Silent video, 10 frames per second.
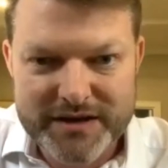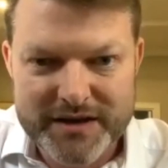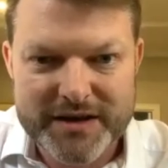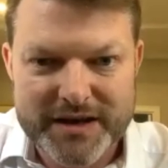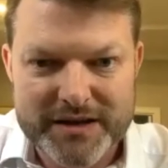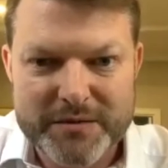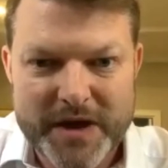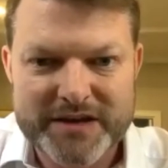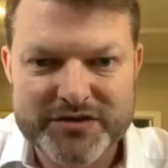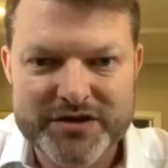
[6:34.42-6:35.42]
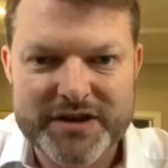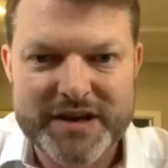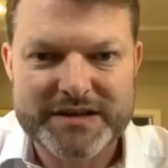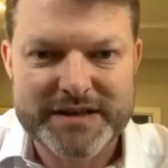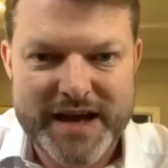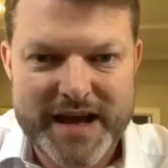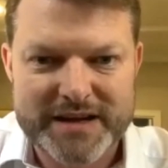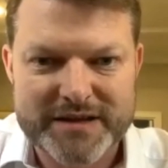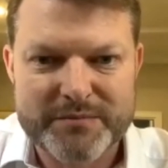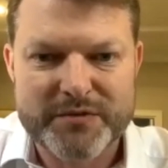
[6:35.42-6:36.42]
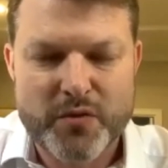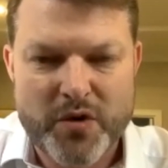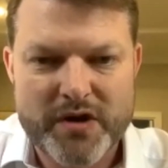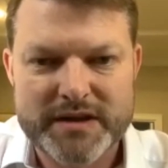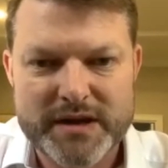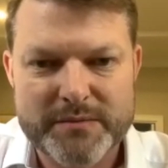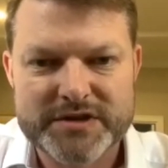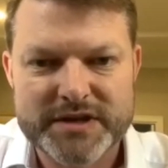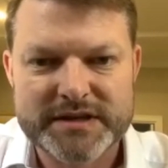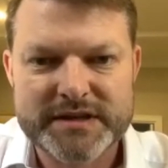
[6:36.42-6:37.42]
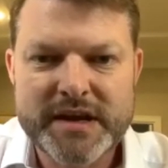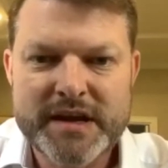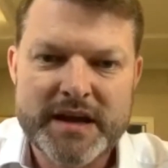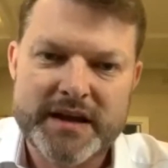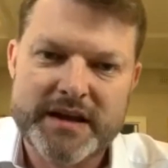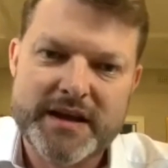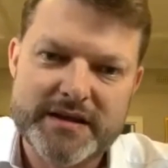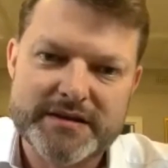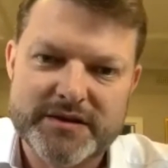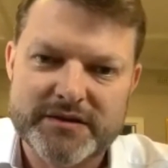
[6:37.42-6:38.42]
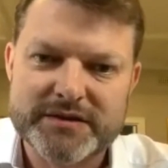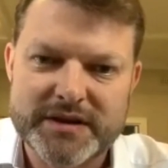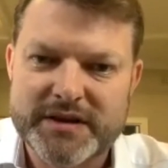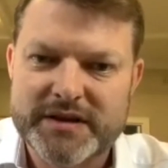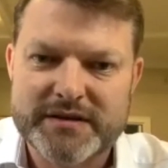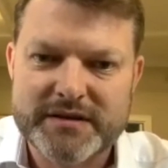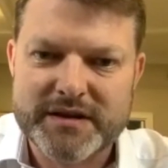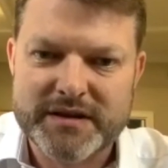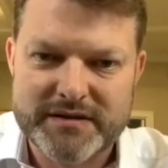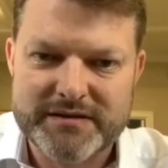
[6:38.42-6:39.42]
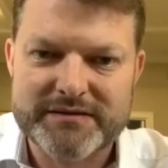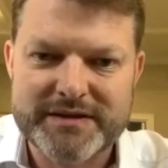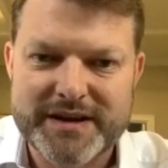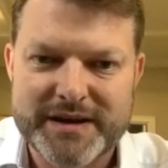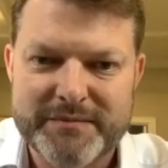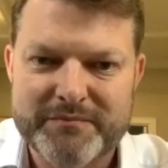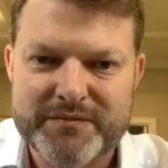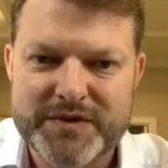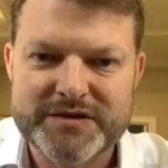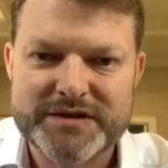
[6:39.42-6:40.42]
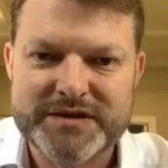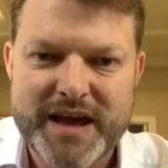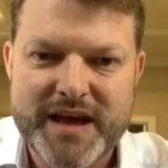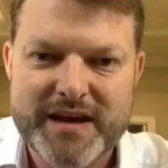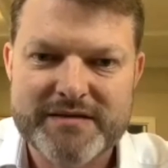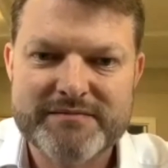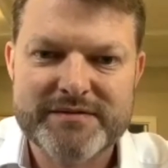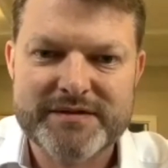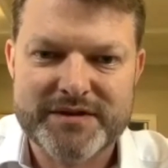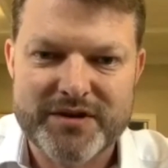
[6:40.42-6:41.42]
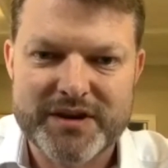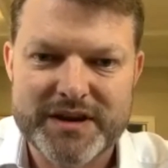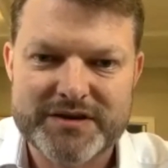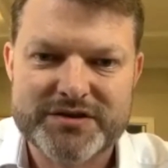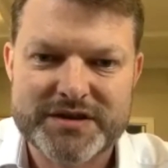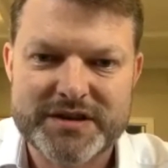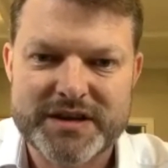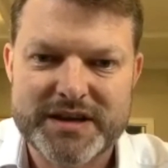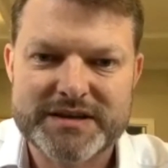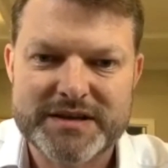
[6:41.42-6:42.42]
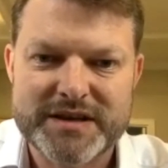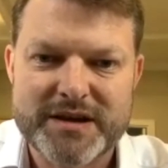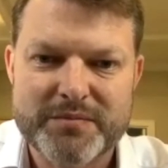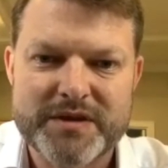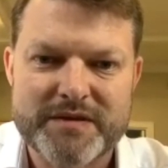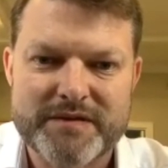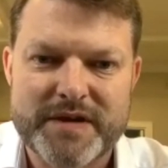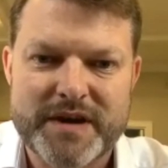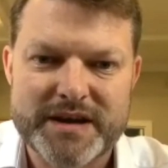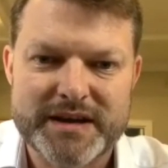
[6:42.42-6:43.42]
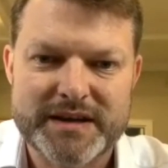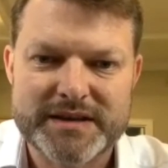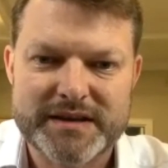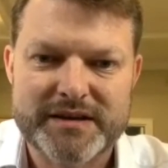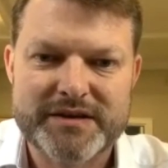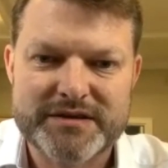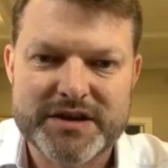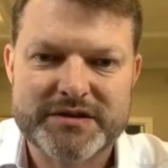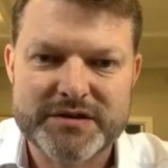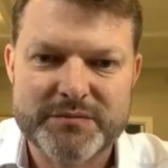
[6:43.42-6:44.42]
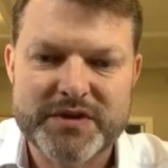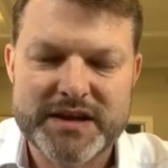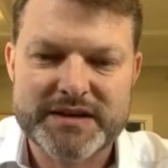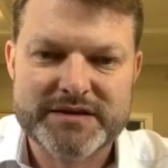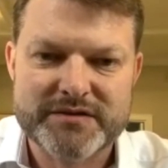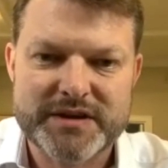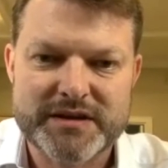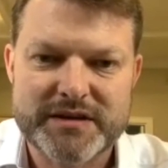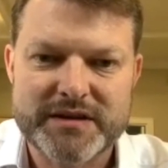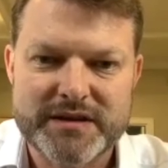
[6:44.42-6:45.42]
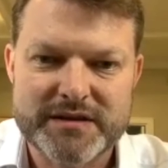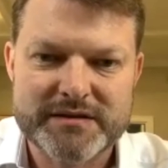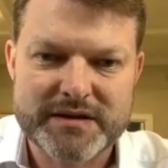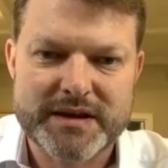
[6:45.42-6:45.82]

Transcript: looking at the patient and scanning them, acquiring the images, and then the doctor can use their knowledge to interpret the findings in conjunction with the history and the